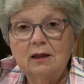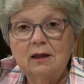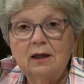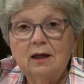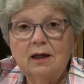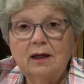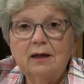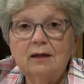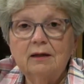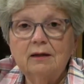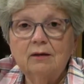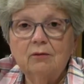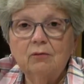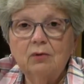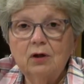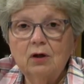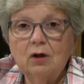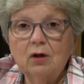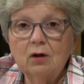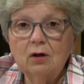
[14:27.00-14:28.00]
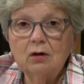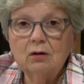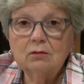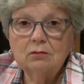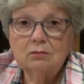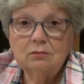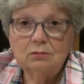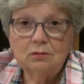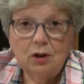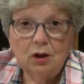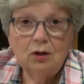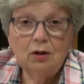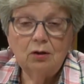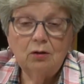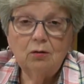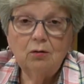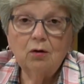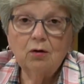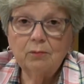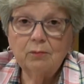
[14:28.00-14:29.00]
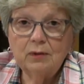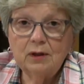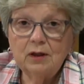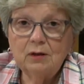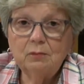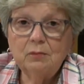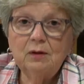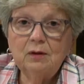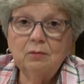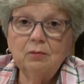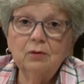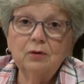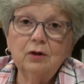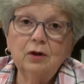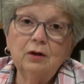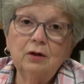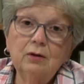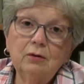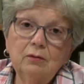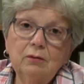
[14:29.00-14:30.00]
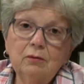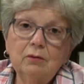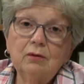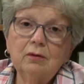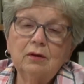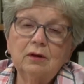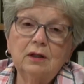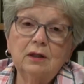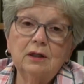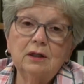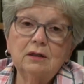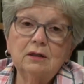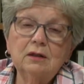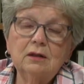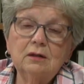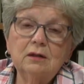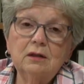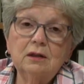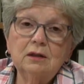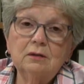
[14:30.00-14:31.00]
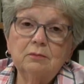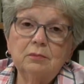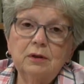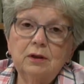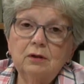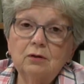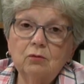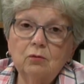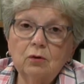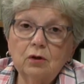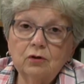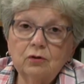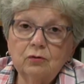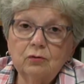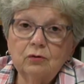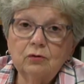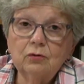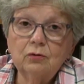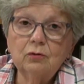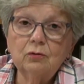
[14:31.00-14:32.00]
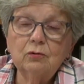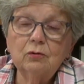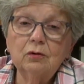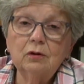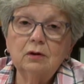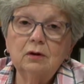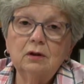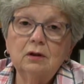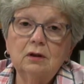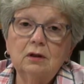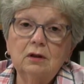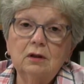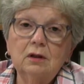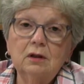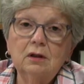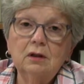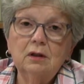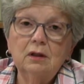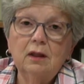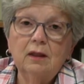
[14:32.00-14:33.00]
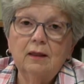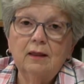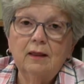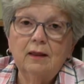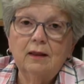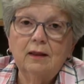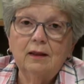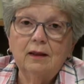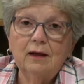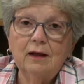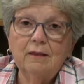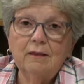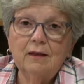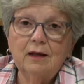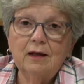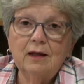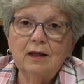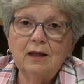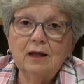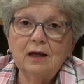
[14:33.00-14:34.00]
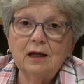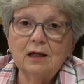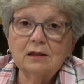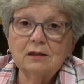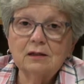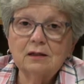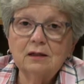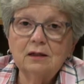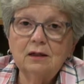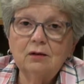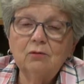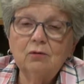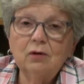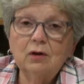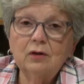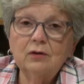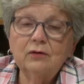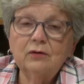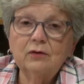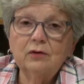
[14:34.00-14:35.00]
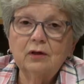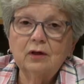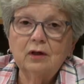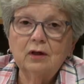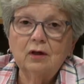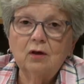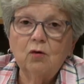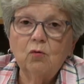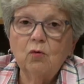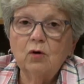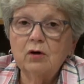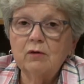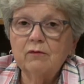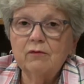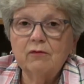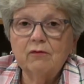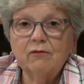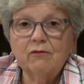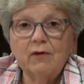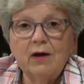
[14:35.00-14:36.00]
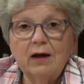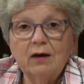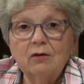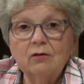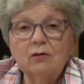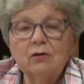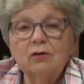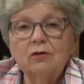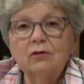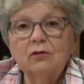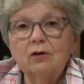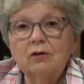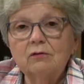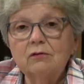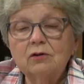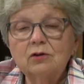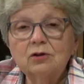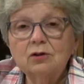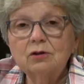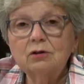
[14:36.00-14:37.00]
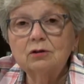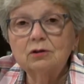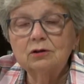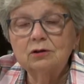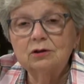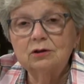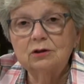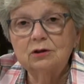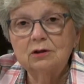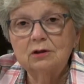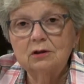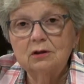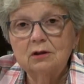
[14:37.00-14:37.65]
And we all know, or many people know, that Peter was restored, and that he actually was one of the founders of the church.